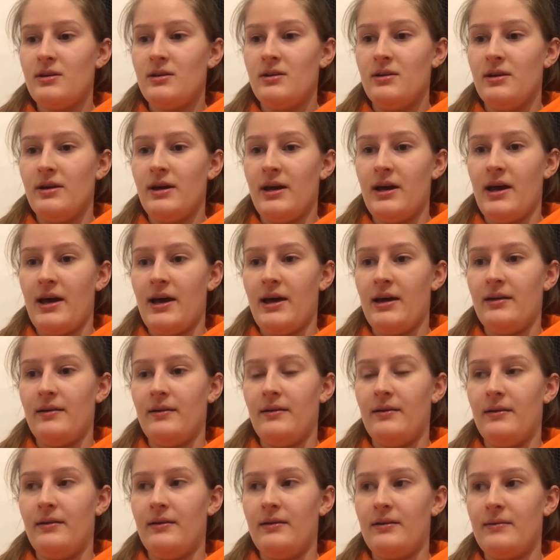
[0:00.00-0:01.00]

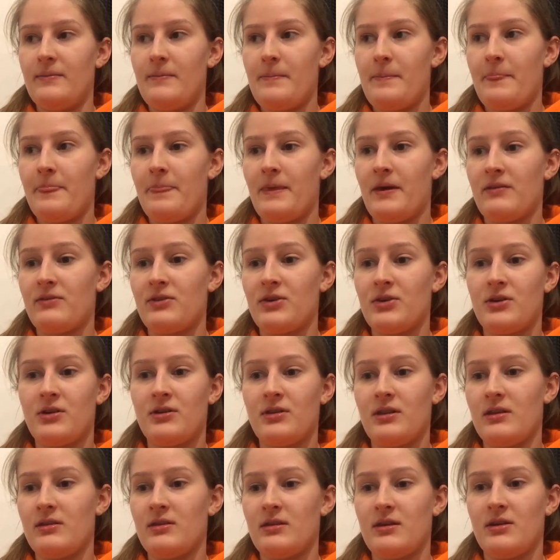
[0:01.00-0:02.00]
And I've heard
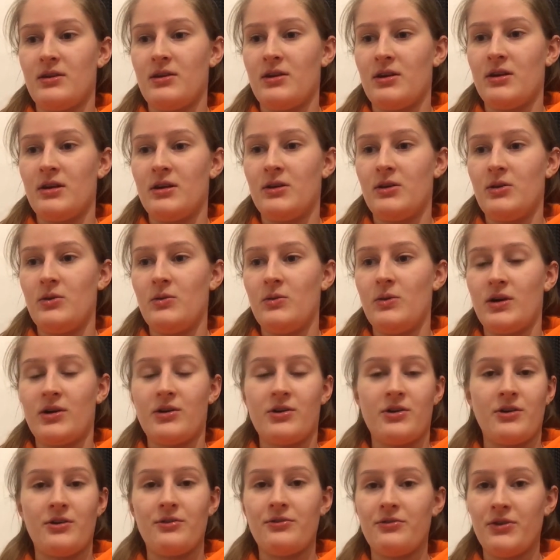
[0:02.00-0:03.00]
that they're gonna do a
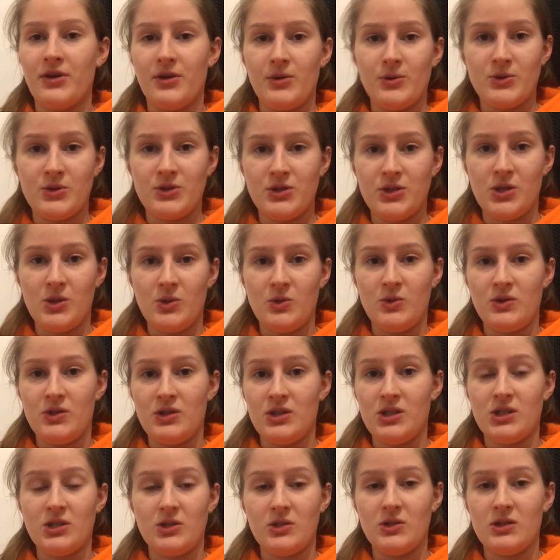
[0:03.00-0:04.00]
curfew soon
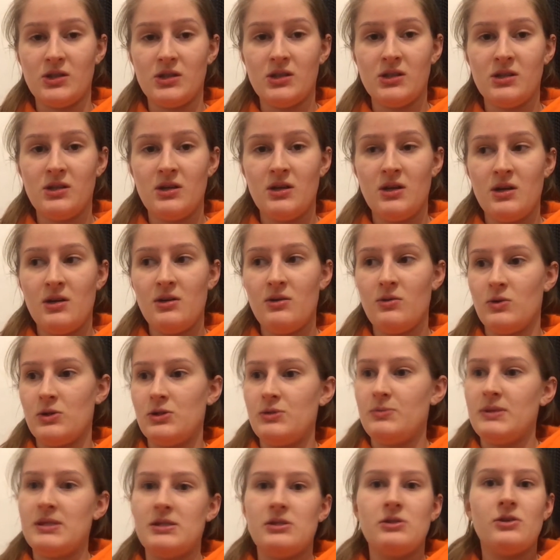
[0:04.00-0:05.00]
too, which
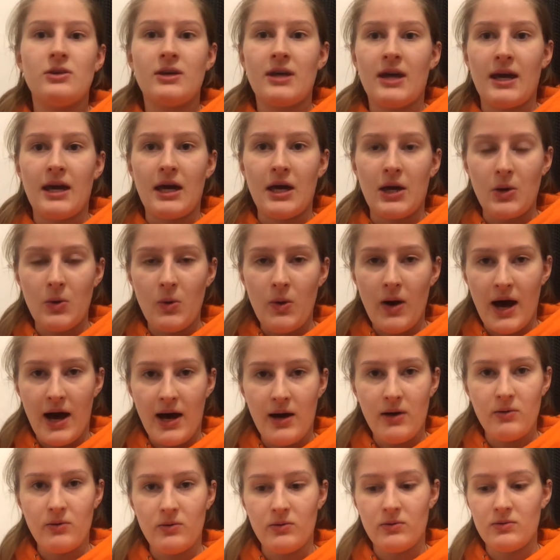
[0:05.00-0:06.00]
means you can't go
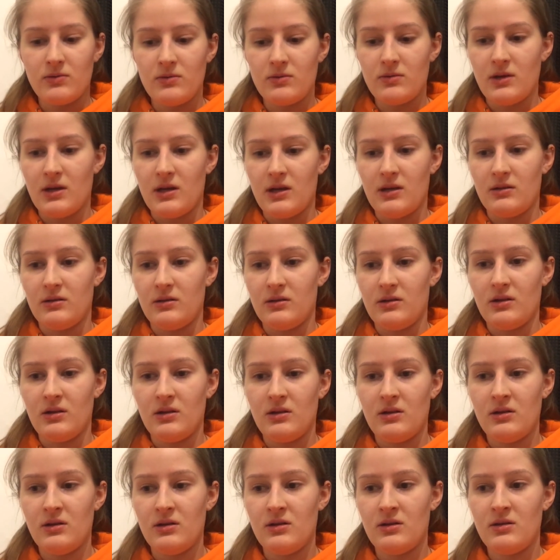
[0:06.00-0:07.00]
out, and
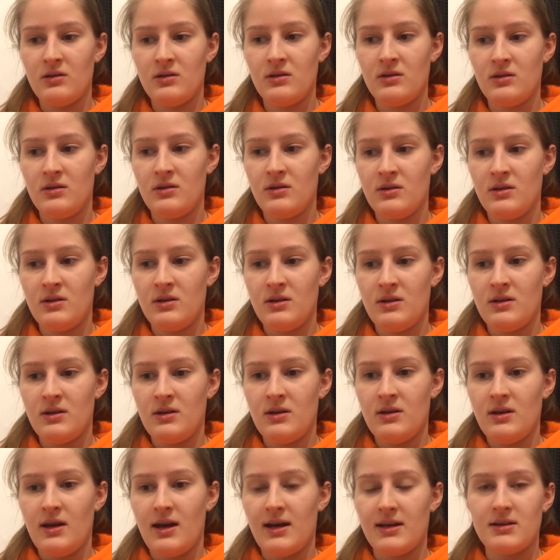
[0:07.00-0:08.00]

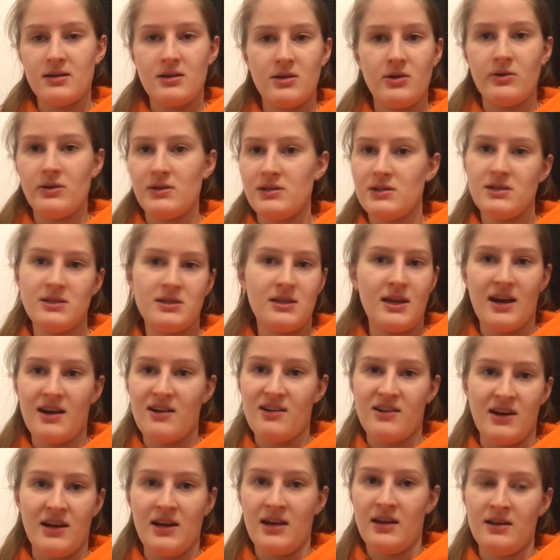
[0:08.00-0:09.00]
I don't know, it's
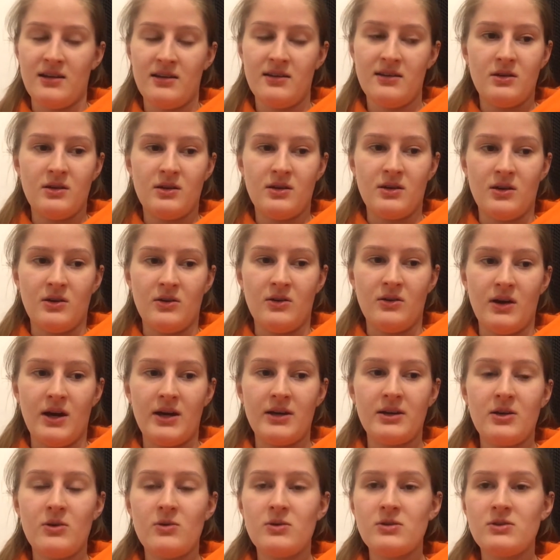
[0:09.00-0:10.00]
scary. You know, I know it's